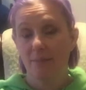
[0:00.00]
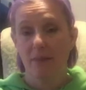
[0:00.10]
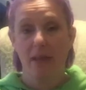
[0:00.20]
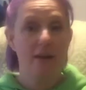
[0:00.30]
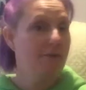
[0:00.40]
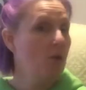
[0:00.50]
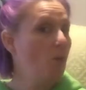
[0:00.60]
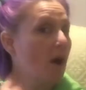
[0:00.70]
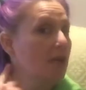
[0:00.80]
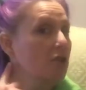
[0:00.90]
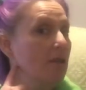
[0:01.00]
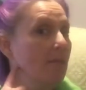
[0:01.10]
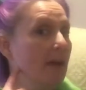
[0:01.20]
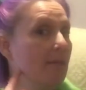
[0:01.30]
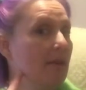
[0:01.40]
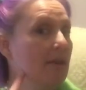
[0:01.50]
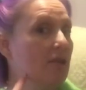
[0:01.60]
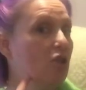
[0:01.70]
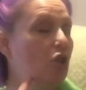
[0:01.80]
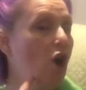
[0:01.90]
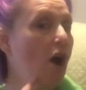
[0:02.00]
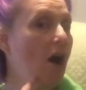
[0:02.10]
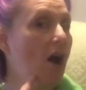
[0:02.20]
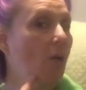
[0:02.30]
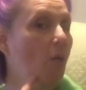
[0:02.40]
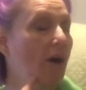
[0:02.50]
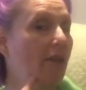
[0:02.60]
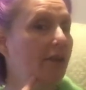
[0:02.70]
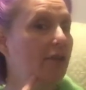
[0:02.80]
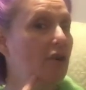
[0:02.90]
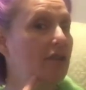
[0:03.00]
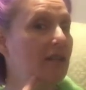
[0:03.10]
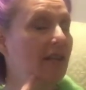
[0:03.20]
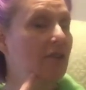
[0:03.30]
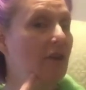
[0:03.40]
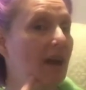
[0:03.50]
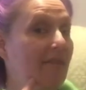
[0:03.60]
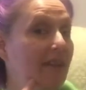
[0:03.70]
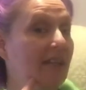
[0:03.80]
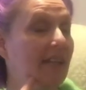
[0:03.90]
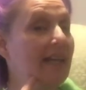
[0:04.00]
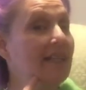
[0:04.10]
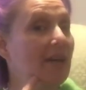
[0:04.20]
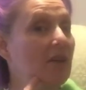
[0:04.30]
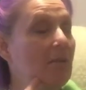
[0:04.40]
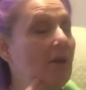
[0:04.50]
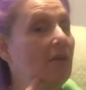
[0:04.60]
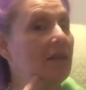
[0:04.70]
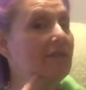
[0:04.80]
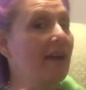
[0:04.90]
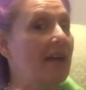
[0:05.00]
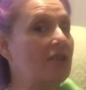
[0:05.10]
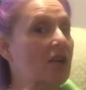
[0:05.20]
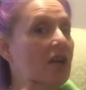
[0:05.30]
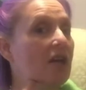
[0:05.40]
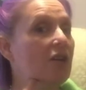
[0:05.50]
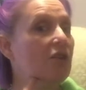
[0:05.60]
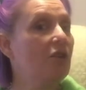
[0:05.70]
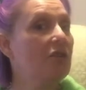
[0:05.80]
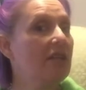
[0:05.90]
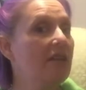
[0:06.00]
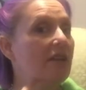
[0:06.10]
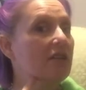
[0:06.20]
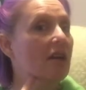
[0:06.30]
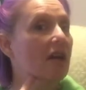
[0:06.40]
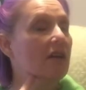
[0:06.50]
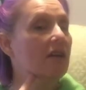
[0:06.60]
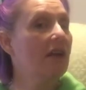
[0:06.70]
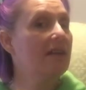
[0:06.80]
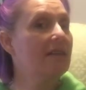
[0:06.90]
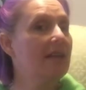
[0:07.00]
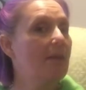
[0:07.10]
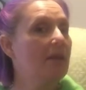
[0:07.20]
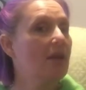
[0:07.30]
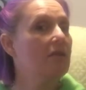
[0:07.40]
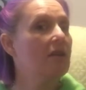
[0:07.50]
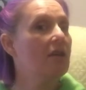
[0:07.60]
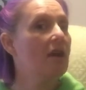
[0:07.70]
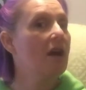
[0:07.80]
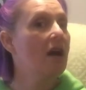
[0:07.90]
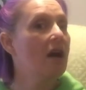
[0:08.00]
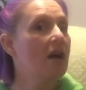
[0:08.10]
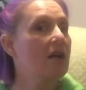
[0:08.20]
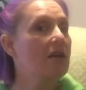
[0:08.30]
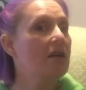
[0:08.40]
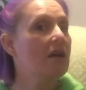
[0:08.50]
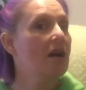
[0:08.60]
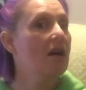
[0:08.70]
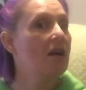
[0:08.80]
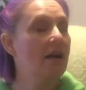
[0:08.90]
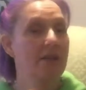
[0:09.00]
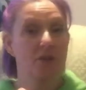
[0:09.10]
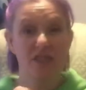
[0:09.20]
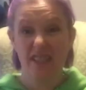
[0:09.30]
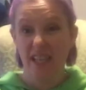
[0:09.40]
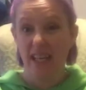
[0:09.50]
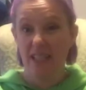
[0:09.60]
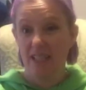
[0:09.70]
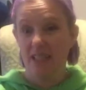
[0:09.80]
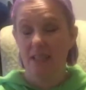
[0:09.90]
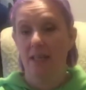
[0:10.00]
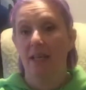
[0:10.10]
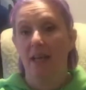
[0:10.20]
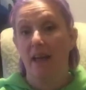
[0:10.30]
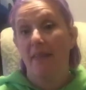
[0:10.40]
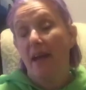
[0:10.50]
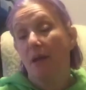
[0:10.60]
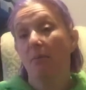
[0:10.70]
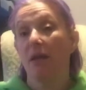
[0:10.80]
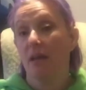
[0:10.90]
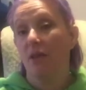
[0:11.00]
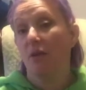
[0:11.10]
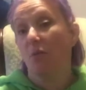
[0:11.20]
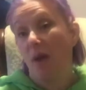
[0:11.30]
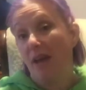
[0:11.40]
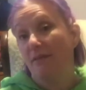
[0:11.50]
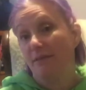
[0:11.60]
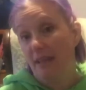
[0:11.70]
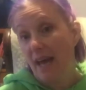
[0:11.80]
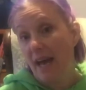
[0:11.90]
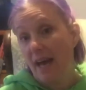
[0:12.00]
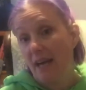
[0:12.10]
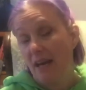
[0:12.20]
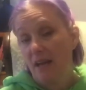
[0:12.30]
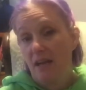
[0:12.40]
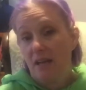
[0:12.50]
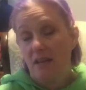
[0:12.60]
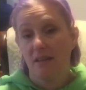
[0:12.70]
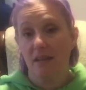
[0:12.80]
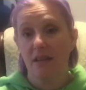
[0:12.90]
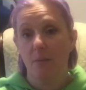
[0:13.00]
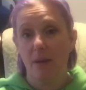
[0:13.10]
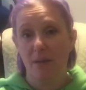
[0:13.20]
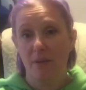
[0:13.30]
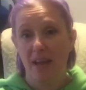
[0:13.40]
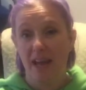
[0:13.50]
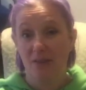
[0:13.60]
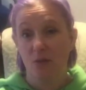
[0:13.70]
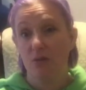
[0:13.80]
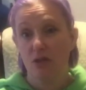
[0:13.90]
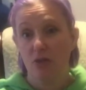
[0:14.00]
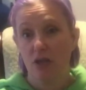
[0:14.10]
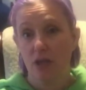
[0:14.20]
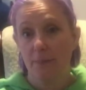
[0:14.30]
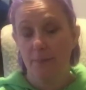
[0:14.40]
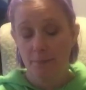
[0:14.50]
And if you watch the baby's jaw while they're nursing and you're having a letdown and the milk is fast, you'll see their tongue kind of snap down. You see it? And you'll see it. And that can be another red flag that the baby has a restriction.